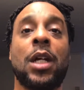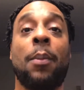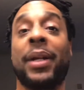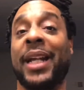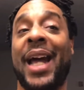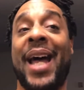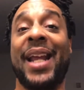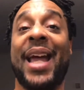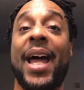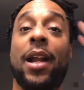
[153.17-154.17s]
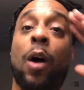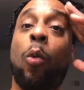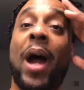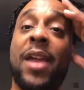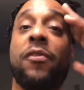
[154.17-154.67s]
But the guy that got a
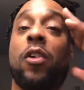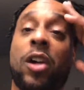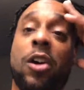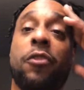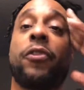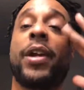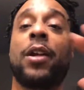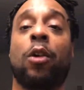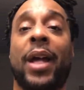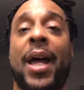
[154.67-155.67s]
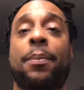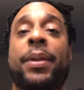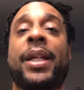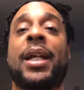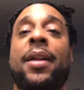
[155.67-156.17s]
wife or girlfriend or got
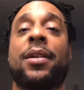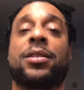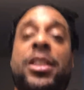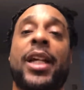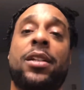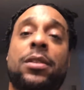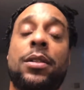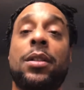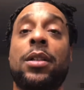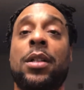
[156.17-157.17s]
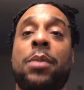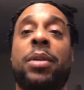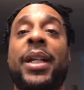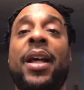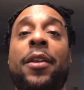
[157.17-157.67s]
plenty other chicks,
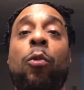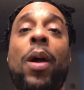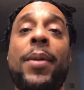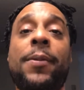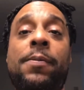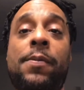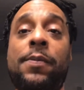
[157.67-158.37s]
plenty other women,